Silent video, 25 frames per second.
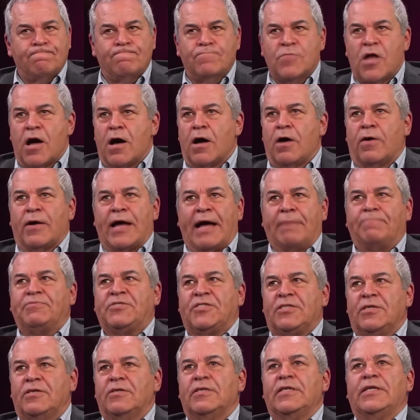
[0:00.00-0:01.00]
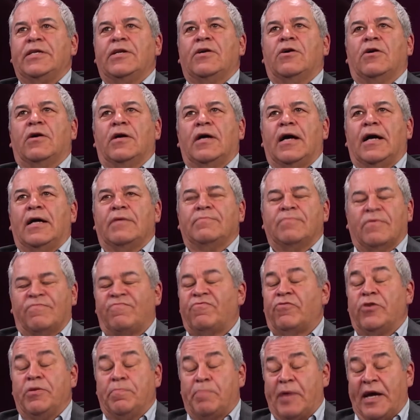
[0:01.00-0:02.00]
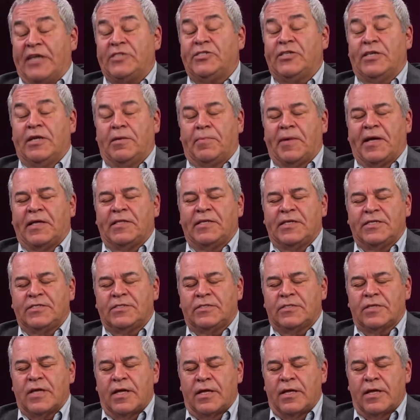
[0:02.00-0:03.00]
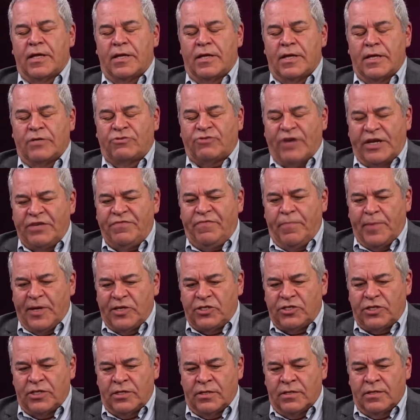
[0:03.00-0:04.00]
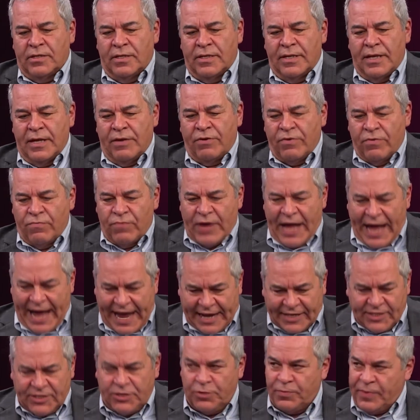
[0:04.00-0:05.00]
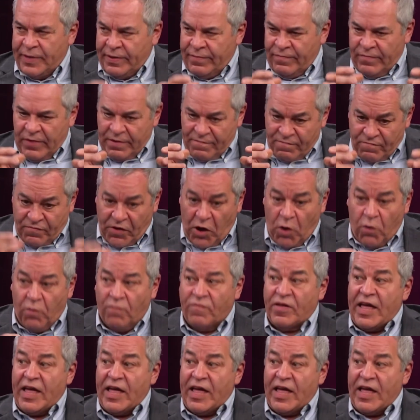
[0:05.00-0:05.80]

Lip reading: No, absolutely not. I'm very passionate about this. Transformation has to involve